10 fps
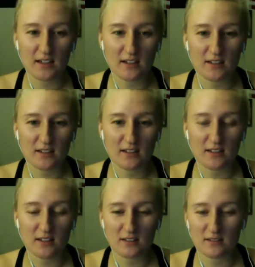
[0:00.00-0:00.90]
and
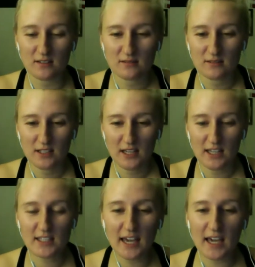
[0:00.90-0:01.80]
then
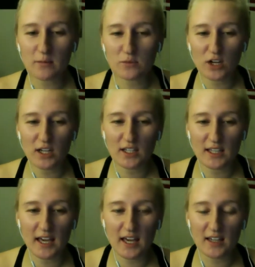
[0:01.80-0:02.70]
it's a game trying to
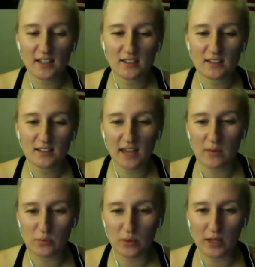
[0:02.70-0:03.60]
get the game
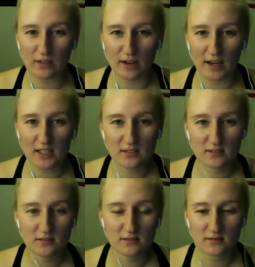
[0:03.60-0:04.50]
to play right.
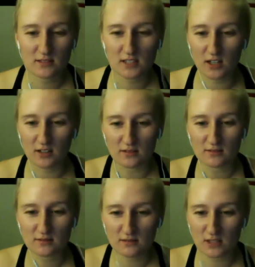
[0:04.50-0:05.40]
So
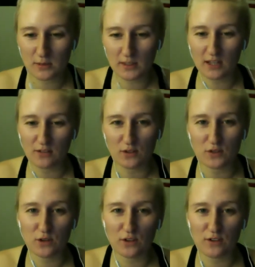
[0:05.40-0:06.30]
you spend like the first
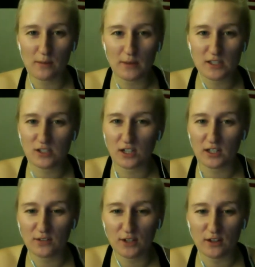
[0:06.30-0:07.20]
45 minutes trying to
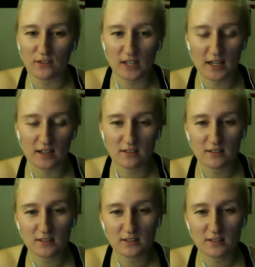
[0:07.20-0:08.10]
figure everything out.
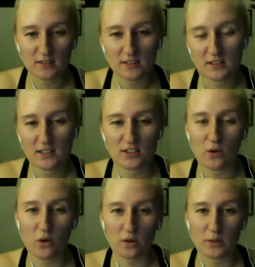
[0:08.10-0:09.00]
It's
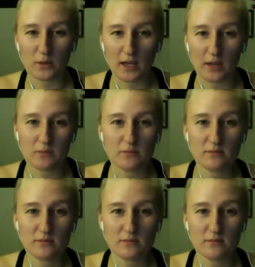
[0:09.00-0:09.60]
just a horrible game.